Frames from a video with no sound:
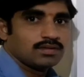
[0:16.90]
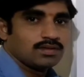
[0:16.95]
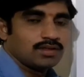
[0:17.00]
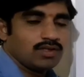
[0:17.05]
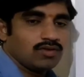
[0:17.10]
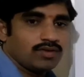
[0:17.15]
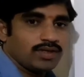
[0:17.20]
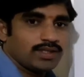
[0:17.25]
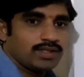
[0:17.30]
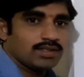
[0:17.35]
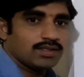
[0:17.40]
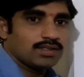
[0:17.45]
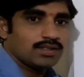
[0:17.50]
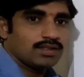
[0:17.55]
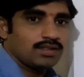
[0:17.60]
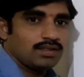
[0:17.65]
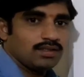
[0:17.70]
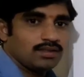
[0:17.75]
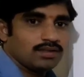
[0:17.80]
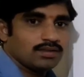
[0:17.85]
Now let us
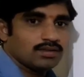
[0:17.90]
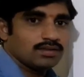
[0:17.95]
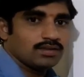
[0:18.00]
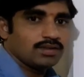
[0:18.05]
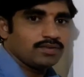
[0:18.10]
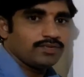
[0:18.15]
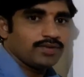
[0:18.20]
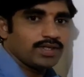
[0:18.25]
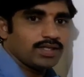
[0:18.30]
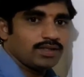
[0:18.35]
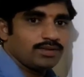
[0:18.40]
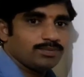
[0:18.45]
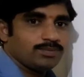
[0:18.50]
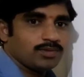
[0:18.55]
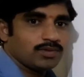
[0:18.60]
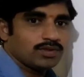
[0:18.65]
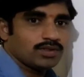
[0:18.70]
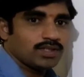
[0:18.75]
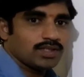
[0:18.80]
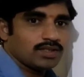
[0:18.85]
see the very
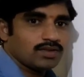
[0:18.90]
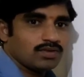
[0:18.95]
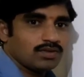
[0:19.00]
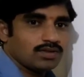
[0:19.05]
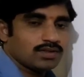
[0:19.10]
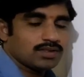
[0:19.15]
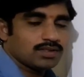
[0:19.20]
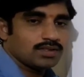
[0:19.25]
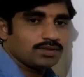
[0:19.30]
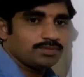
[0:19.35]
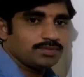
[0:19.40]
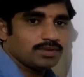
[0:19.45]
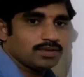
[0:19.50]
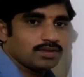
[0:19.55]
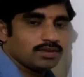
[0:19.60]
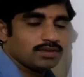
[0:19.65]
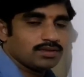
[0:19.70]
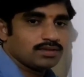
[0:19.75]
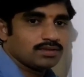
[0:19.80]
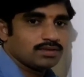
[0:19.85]
important concept
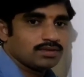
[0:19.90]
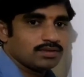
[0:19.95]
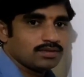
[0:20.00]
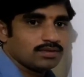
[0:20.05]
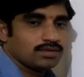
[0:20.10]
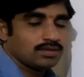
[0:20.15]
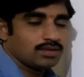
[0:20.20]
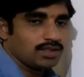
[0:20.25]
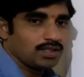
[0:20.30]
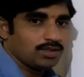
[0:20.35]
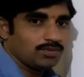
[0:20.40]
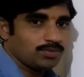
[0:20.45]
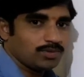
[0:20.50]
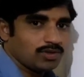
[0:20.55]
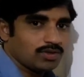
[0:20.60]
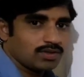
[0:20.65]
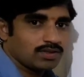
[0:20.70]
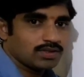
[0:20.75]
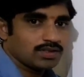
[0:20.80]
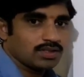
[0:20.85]
in
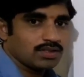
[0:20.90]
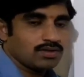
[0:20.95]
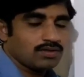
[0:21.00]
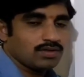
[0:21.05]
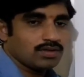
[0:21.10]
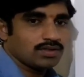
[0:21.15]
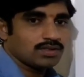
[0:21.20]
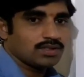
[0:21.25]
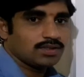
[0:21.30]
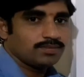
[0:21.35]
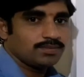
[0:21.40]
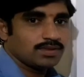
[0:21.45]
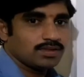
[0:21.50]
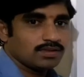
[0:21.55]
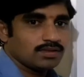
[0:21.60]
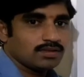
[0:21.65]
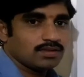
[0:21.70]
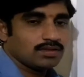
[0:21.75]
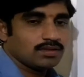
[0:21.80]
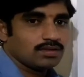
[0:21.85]
production concepts,
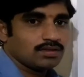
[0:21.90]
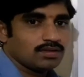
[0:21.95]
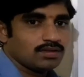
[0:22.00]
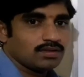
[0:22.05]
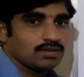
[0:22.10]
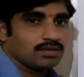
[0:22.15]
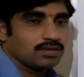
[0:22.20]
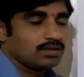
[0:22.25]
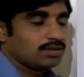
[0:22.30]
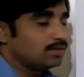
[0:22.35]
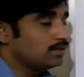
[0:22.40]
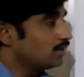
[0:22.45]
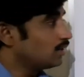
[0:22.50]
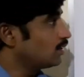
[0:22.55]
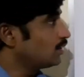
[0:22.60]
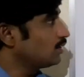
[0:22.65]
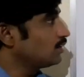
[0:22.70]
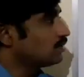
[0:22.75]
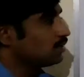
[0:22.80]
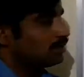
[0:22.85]
that
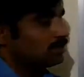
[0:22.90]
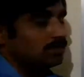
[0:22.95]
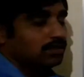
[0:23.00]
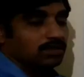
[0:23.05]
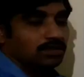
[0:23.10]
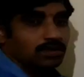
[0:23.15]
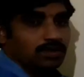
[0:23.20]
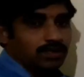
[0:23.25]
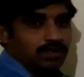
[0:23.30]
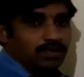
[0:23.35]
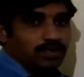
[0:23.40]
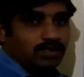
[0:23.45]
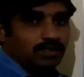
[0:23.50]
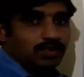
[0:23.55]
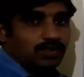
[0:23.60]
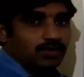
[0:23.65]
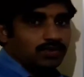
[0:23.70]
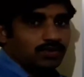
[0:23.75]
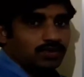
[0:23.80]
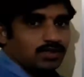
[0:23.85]
is returns
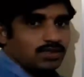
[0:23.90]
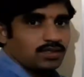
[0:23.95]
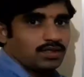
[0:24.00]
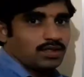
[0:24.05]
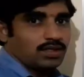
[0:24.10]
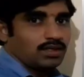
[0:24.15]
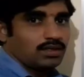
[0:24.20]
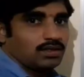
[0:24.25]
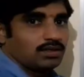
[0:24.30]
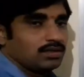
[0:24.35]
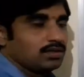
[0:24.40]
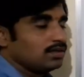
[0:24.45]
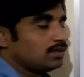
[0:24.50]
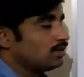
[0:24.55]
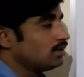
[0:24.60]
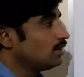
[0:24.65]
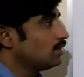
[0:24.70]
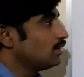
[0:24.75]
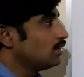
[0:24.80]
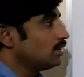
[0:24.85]
to scale.
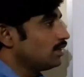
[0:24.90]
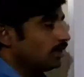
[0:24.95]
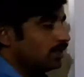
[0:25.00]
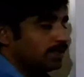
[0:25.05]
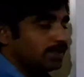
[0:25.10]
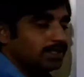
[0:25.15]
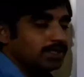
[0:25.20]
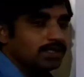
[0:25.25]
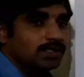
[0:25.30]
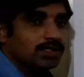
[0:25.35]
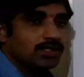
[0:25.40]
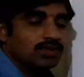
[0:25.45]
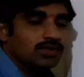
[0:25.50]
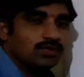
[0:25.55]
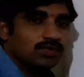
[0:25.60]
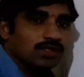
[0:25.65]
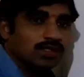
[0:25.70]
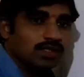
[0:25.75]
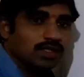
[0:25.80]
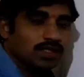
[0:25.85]
Returns to
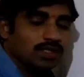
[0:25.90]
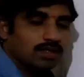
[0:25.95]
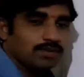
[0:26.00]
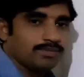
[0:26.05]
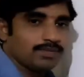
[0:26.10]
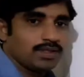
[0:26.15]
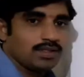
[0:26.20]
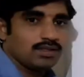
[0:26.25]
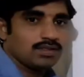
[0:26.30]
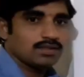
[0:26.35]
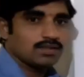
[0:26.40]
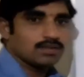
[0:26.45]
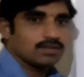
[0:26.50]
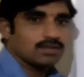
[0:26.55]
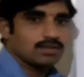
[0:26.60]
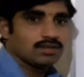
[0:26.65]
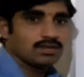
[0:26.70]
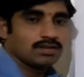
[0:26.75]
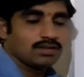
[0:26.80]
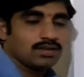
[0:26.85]
scale means
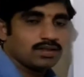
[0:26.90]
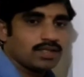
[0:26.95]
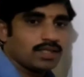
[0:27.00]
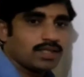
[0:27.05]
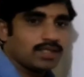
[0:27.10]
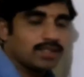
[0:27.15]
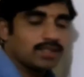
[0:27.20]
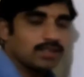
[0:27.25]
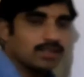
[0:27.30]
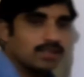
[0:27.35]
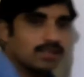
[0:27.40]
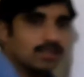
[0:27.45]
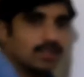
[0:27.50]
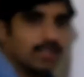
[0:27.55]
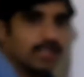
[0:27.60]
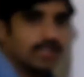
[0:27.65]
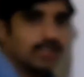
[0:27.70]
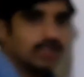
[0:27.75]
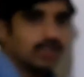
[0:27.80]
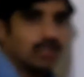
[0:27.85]
the returns
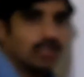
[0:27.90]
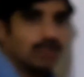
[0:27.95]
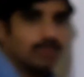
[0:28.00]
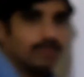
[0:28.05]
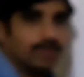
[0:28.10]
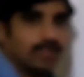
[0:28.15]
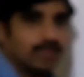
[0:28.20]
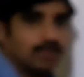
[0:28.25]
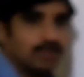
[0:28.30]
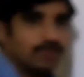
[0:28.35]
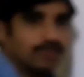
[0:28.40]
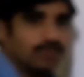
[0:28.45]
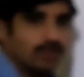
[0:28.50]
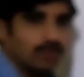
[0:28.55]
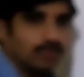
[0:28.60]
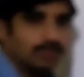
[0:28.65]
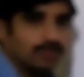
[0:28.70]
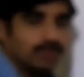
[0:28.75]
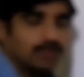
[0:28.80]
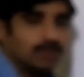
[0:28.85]
enjoyed by the
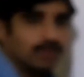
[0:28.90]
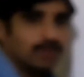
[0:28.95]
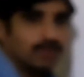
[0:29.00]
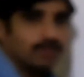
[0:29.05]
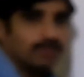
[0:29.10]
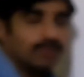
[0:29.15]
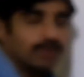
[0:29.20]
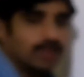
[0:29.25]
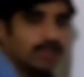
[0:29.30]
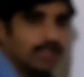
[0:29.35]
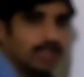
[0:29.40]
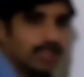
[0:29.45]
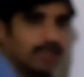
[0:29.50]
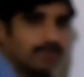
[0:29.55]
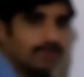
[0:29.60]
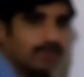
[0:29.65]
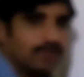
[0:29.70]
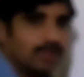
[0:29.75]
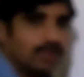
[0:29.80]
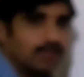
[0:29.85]
firm for
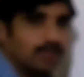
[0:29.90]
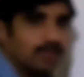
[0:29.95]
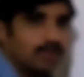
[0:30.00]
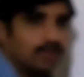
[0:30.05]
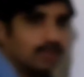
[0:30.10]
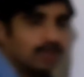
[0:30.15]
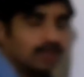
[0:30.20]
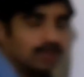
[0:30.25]
every